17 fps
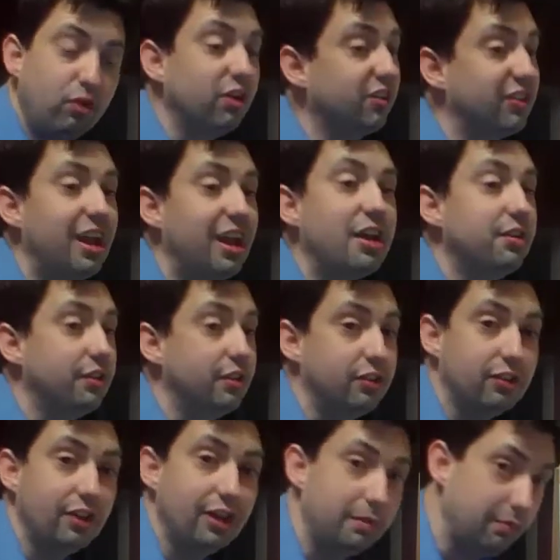are exactly
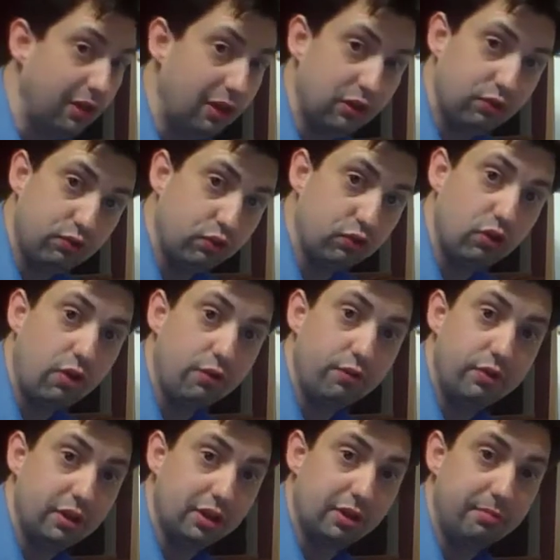the same as for
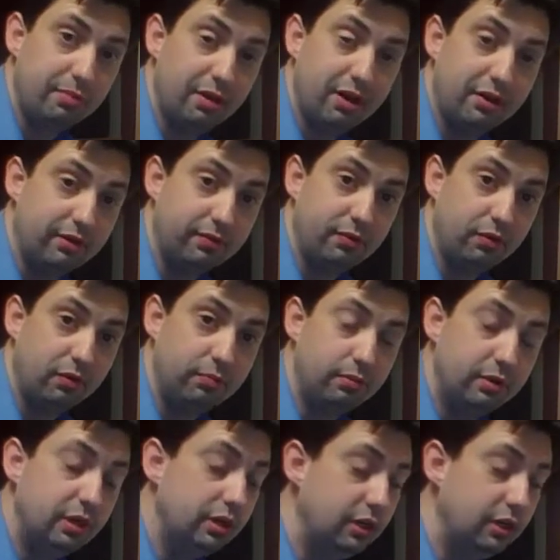solving the competitive firm.